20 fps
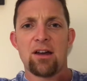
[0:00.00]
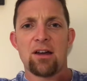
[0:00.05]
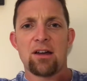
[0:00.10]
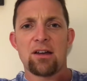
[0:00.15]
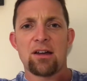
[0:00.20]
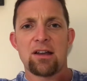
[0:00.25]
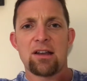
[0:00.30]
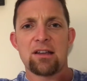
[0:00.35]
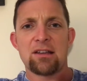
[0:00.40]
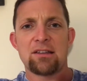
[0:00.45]
are
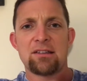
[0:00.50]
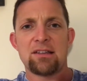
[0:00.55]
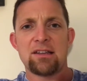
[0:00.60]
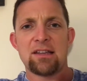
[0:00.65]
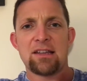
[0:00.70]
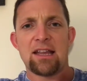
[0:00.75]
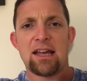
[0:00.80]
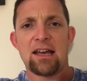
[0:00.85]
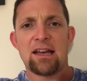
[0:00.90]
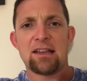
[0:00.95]
gonna
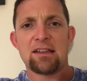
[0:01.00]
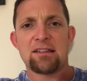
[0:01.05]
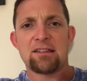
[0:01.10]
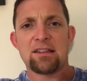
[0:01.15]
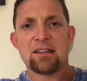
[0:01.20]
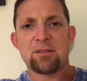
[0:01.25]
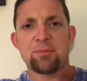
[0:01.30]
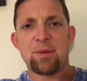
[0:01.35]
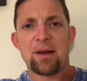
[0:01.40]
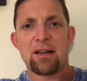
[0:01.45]
see that
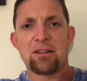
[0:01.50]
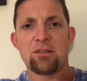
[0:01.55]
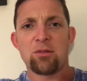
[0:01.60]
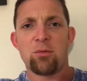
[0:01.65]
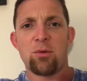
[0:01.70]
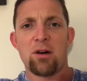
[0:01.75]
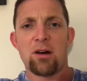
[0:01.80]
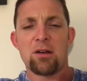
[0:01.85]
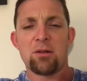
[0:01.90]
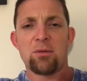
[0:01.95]
6 pounds
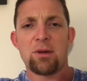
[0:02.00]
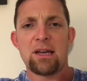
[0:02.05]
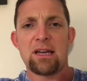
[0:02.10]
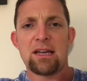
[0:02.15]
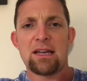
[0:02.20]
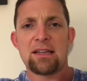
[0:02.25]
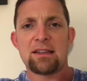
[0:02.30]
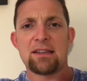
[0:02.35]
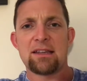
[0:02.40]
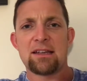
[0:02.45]
of water
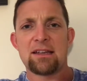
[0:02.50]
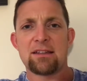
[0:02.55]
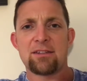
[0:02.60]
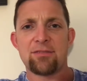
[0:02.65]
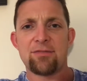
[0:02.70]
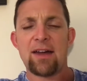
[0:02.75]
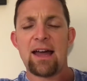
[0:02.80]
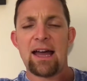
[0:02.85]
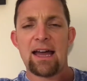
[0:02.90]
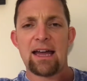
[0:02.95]
weight and think it's
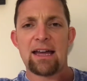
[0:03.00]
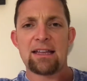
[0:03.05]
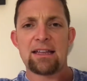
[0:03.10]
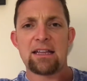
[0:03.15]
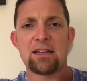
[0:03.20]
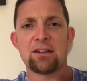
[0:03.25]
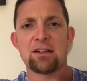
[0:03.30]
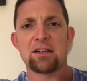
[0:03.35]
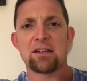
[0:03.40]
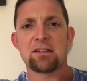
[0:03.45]
fat, and
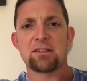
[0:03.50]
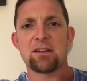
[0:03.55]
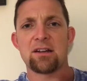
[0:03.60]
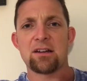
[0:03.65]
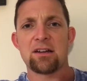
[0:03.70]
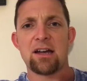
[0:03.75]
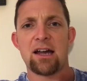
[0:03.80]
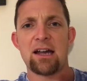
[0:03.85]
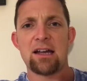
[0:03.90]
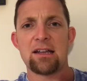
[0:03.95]
then you're gonna
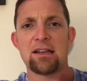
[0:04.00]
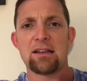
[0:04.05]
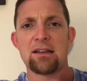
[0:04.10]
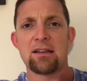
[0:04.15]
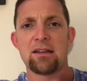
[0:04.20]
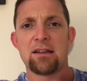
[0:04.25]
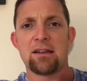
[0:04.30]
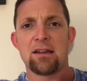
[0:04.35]
start cutting.